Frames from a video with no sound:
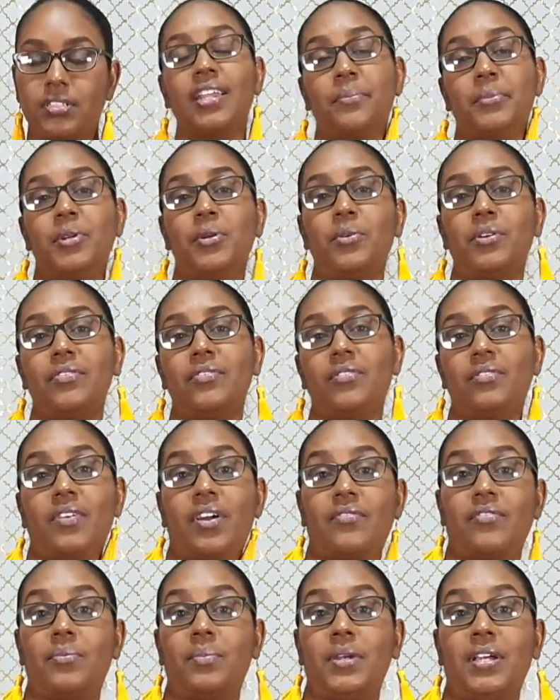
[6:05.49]
Let me know if you've
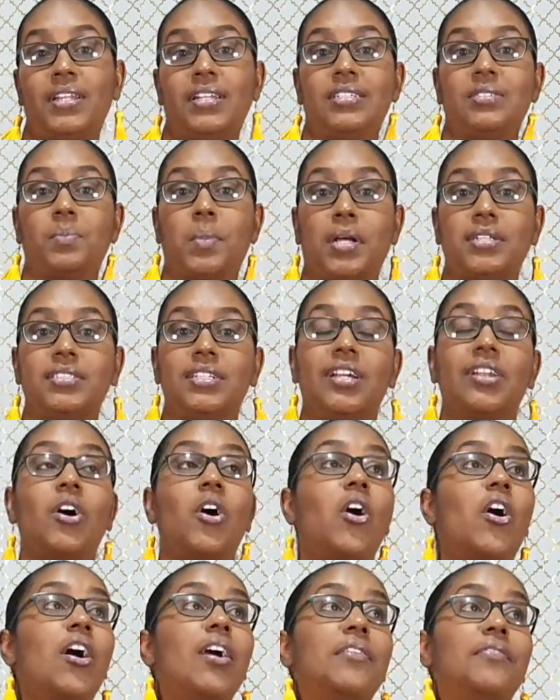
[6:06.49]
ever made this pattern
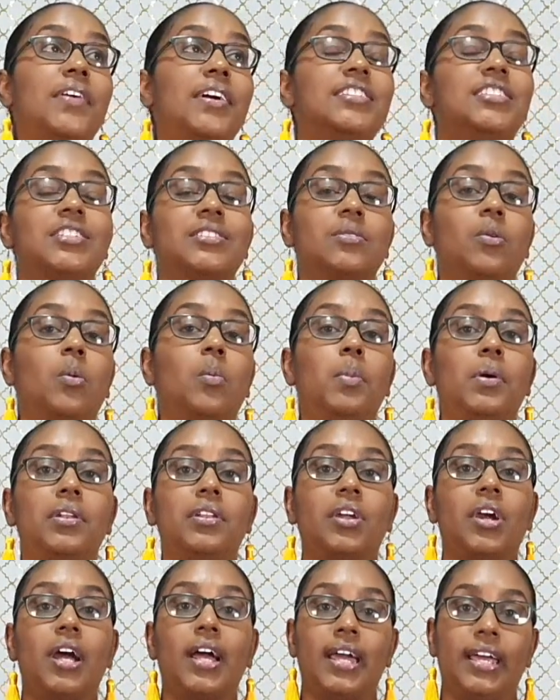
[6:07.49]
or if I just opened
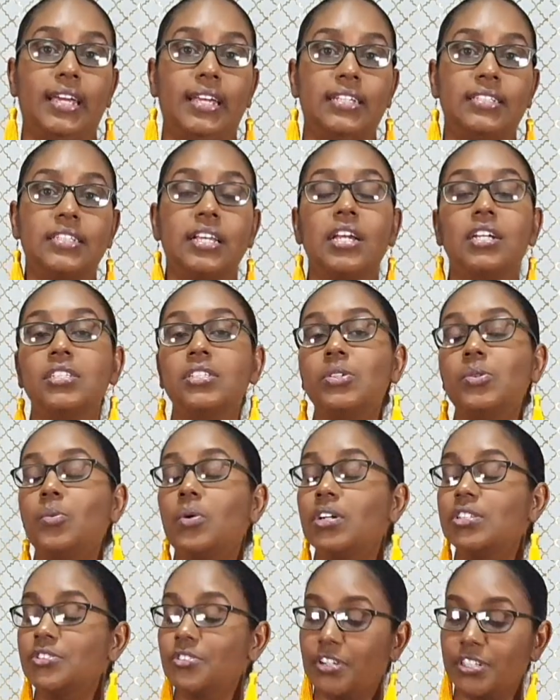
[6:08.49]
your eyes to
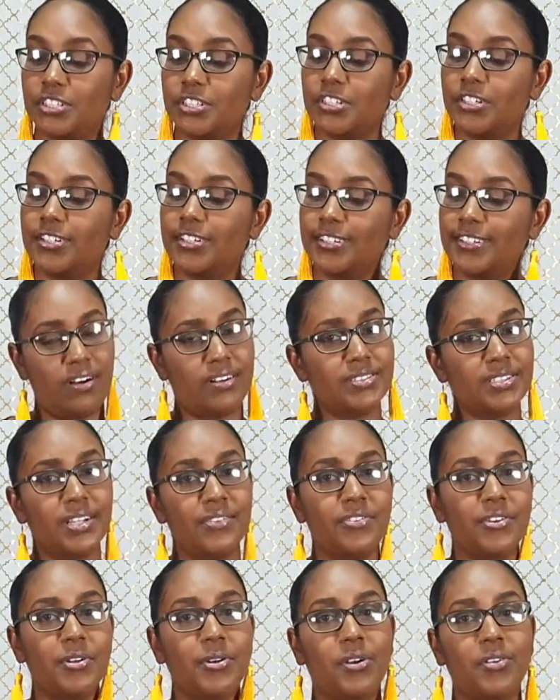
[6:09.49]
a treasure. Also,
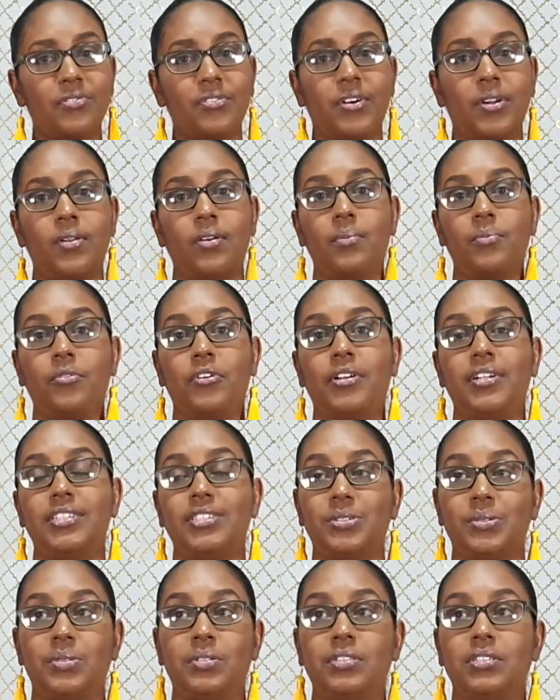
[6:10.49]
if you're not following Brittany
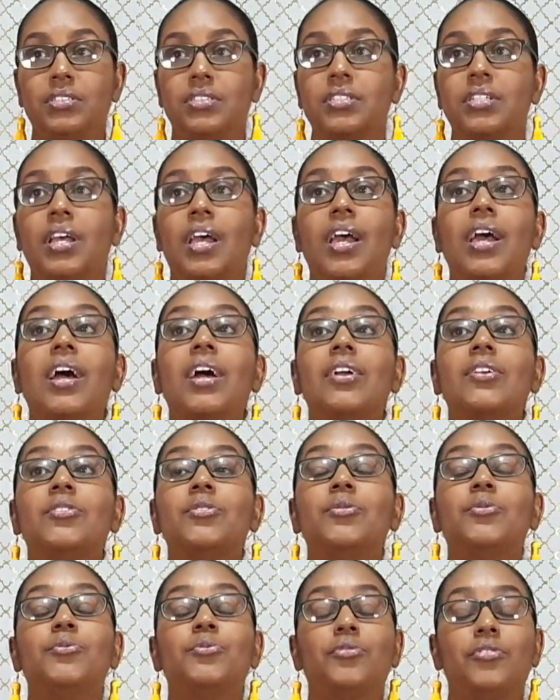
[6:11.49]
Jones,
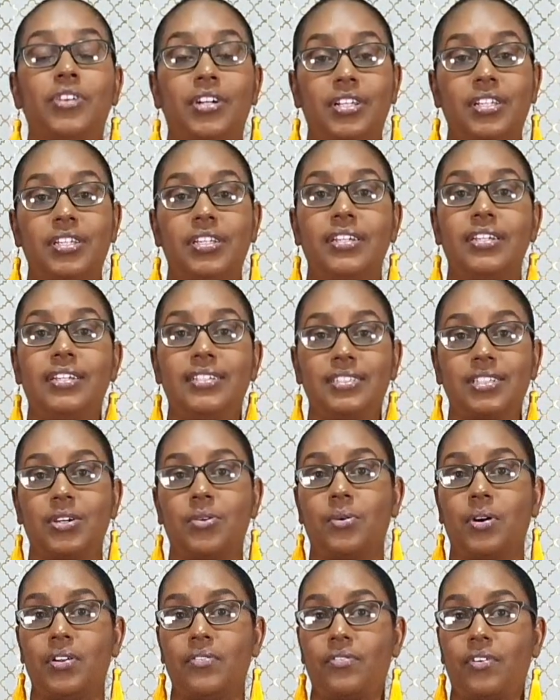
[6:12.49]
you really need to
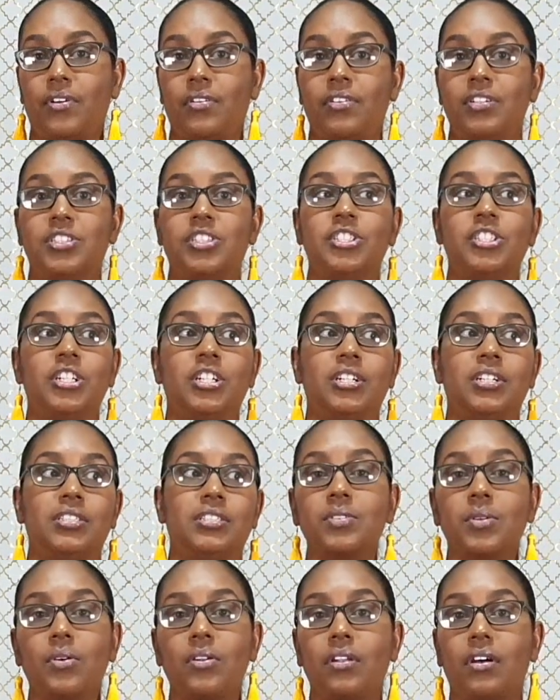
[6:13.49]
go and follow her. She does
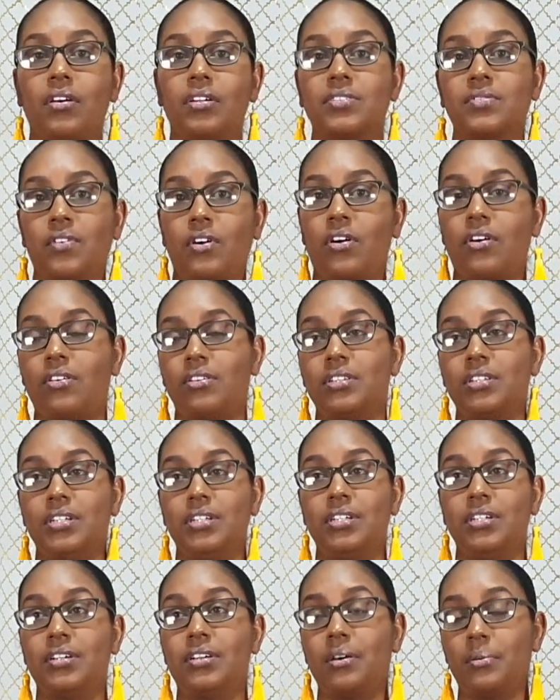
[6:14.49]
sew alongs for all
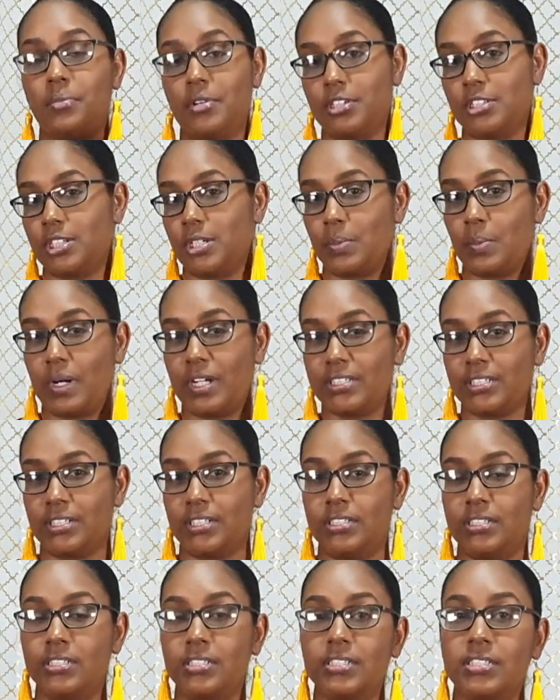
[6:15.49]
the commercial
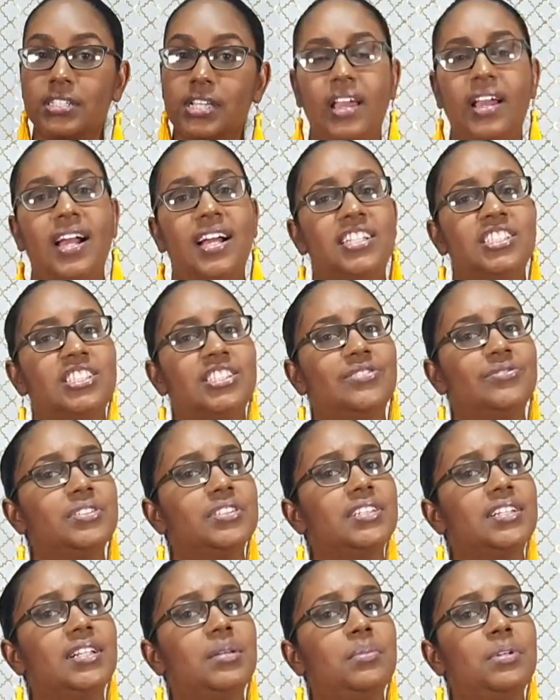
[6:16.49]
patterns and she's
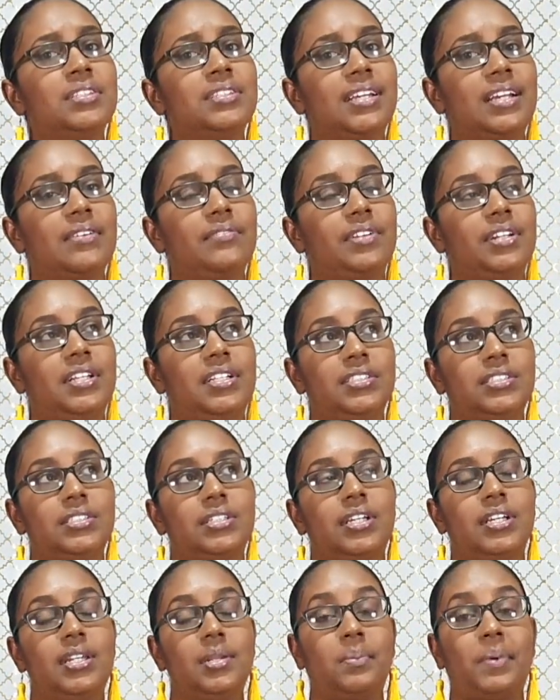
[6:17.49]
recently been diving into
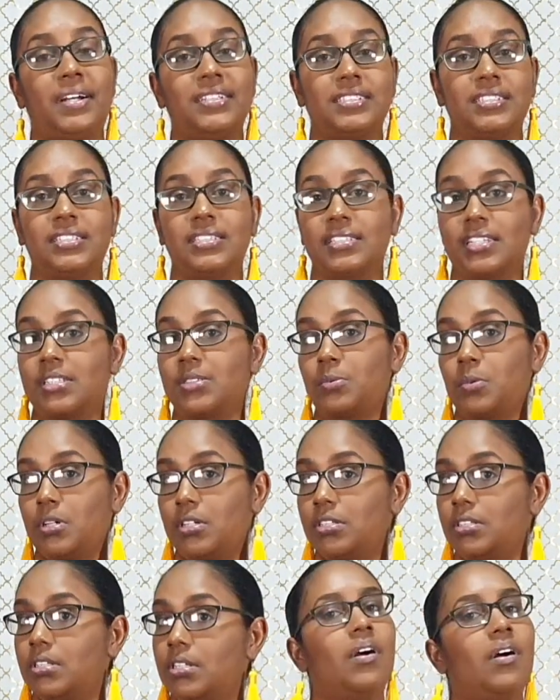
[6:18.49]
indie patterns as well.